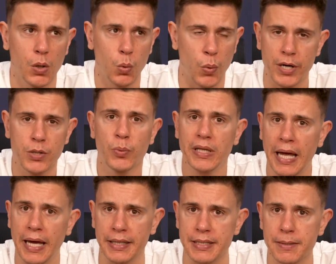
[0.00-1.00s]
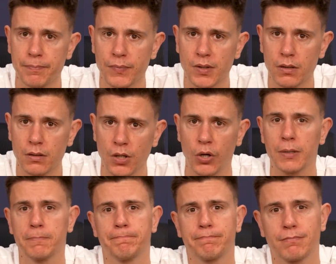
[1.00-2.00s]
where do we land? Look,
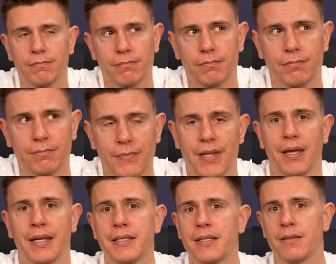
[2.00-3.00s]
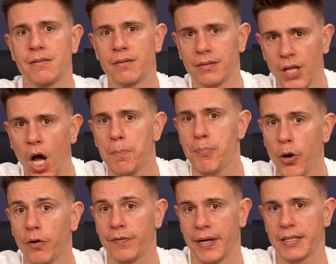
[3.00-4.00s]
it's not
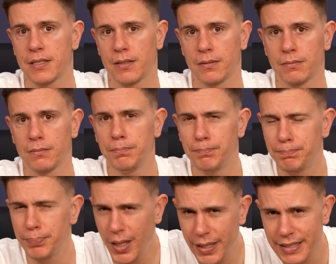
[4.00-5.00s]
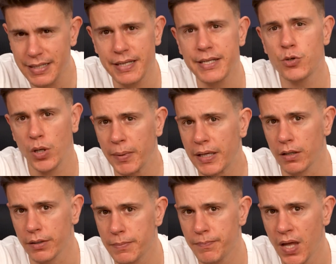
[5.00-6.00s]
perfect, but it is extremely
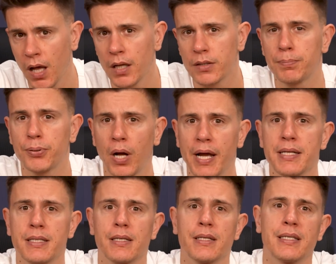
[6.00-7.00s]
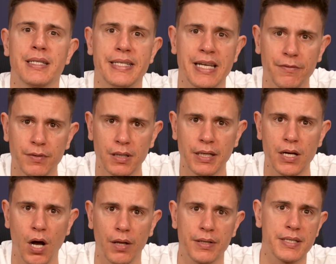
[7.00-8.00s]
good. The price is definitely
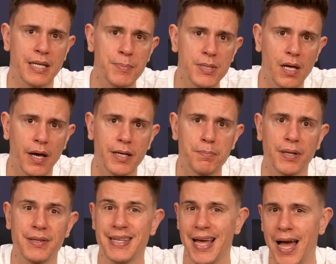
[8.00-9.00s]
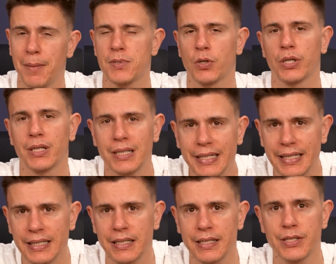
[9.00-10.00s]
on the steep side, but the apps are
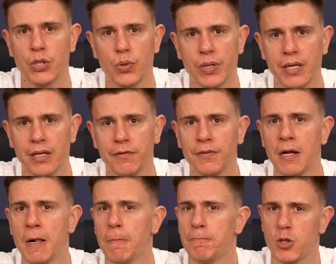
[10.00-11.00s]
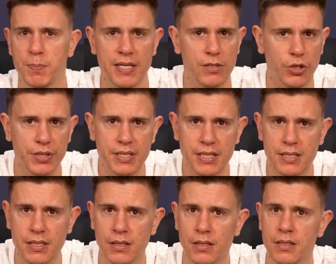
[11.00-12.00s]
clean and intuitive, speeds are
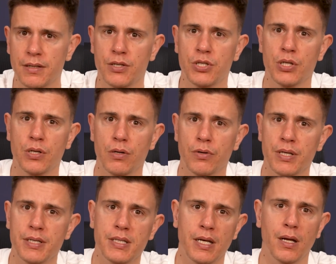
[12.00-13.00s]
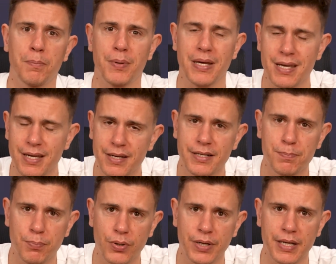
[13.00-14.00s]
consistent, and the security setup is
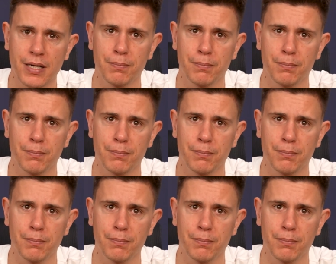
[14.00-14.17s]
pretty